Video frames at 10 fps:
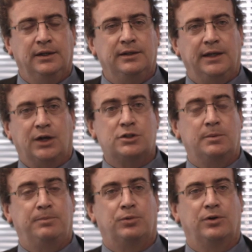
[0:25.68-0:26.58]
The
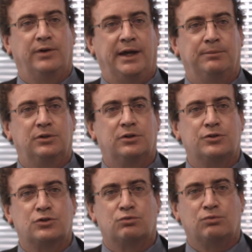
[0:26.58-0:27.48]
Aerosmith program
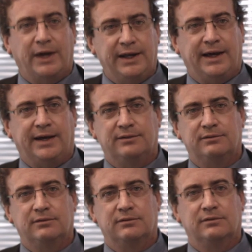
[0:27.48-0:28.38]
goes right at
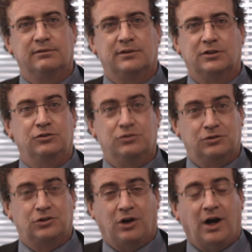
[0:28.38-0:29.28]
the
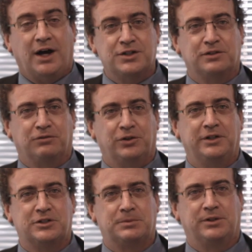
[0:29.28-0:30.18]
cause of
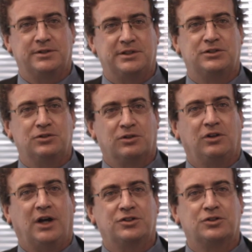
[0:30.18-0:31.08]
learning disabilities, these
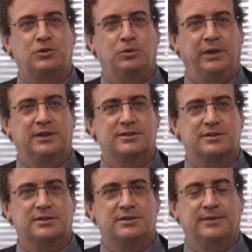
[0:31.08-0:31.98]
neurological
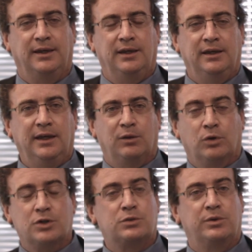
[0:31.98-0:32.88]
weaknesses, and
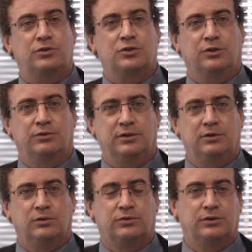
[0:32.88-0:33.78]
works with children
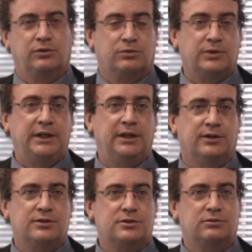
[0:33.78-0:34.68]
over 3
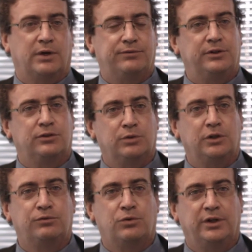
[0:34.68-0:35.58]
years, roughly 3
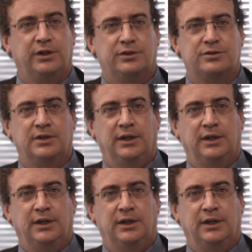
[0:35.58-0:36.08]
to 4 years,